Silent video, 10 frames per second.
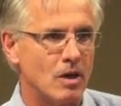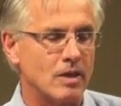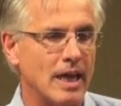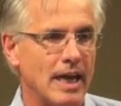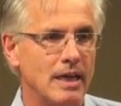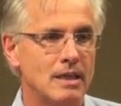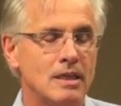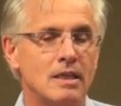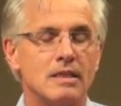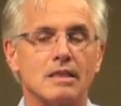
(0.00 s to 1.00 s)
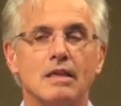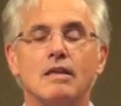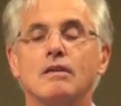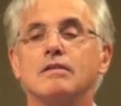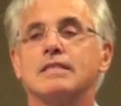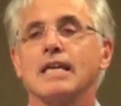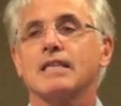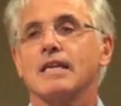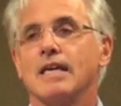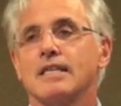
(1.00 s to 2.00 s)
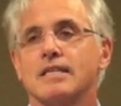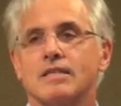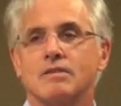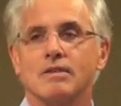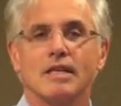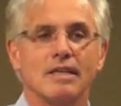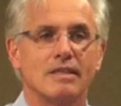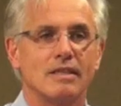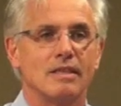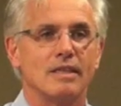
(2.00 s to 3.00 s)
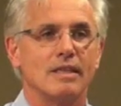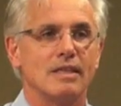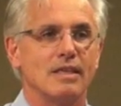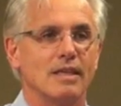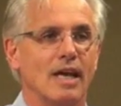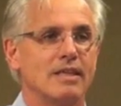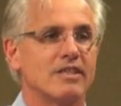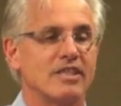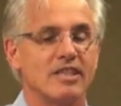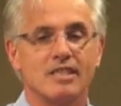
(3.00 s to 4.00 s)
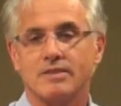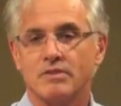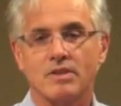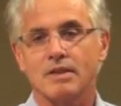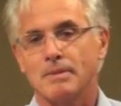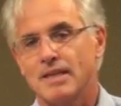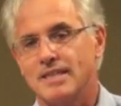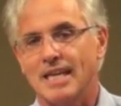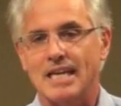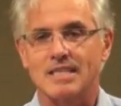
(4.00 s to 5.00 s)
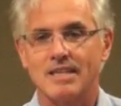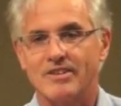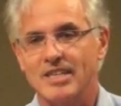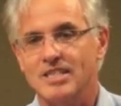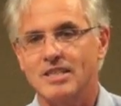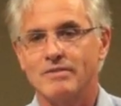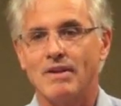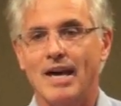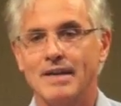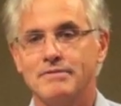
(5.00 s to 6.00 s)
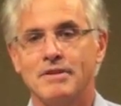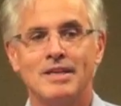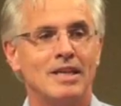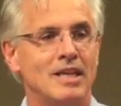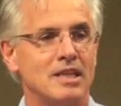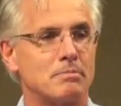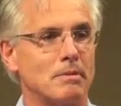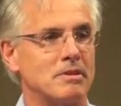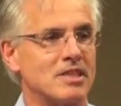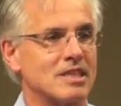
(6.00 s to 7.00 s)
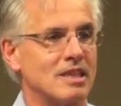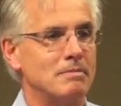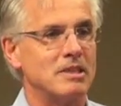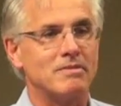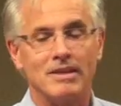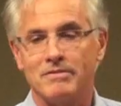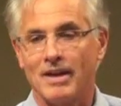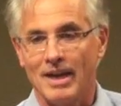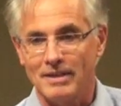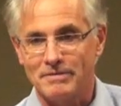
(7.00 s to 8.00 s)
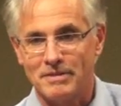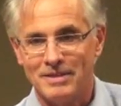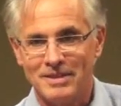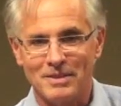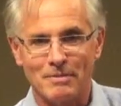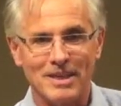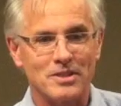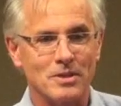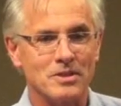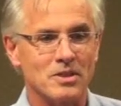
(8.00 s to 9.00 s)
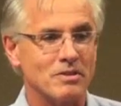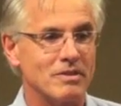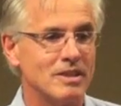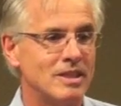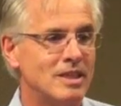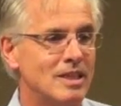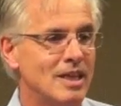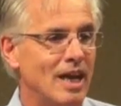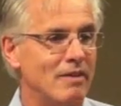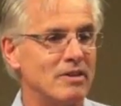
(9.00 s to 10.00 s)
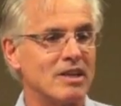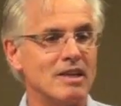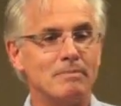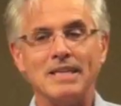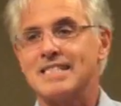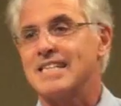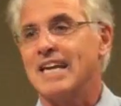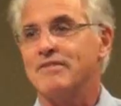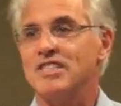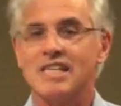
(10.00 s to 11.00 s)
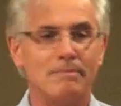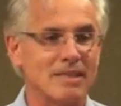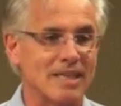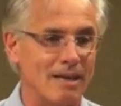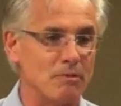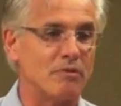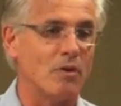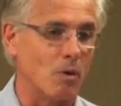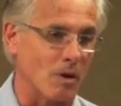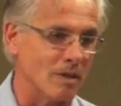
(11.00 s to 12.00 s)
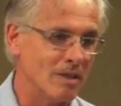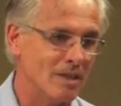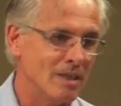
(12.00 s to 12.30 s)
Okay, so take that to another 100 years. If you think about the acceleration of life, it's probably just going to be 25, the way it turns over. And we're going to be at an average sleeping time of 4.